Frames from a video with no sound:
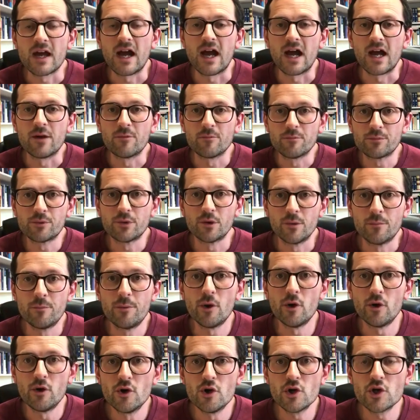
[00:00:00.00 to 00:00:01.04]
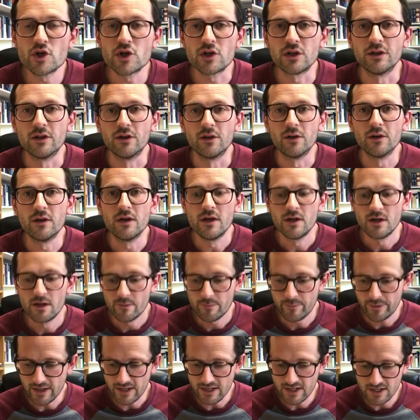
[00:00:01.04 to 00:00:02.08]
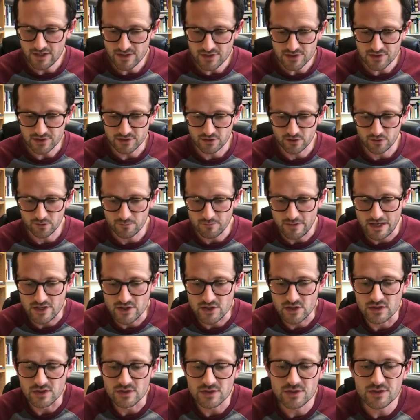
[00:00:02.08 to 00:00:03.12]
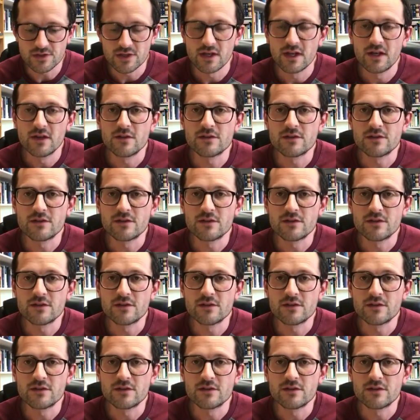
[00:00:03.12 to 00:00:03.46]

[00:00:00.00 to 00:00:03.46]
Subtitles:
and proportional personal measures